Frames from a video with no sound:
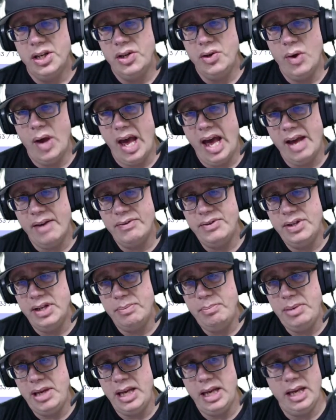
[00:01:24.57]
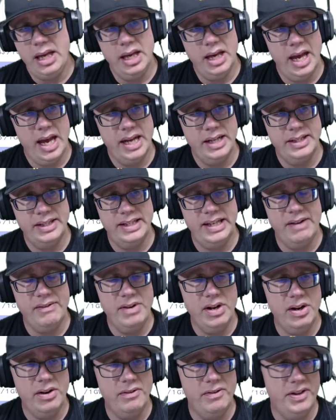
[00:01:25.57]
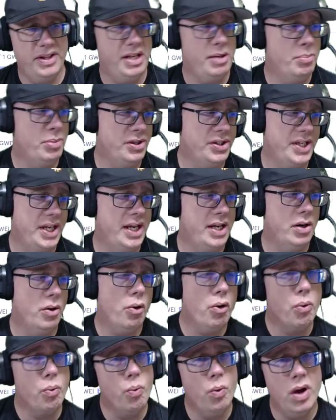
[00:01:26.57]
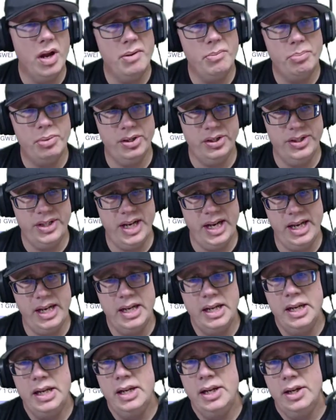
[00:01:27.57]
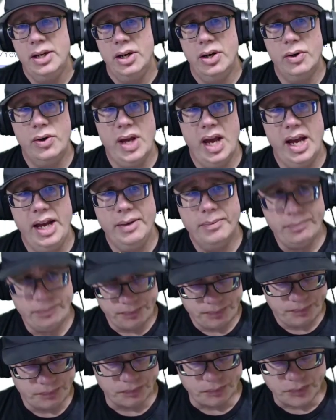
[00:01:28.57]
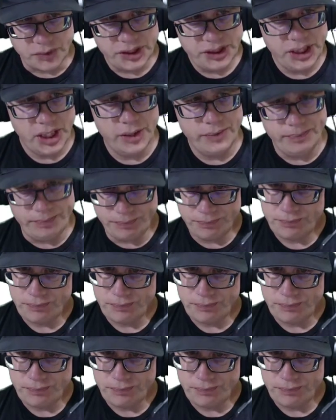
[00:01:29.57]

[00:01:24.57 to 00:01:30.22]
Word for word: you have to be at 750% or 1%. Okay, so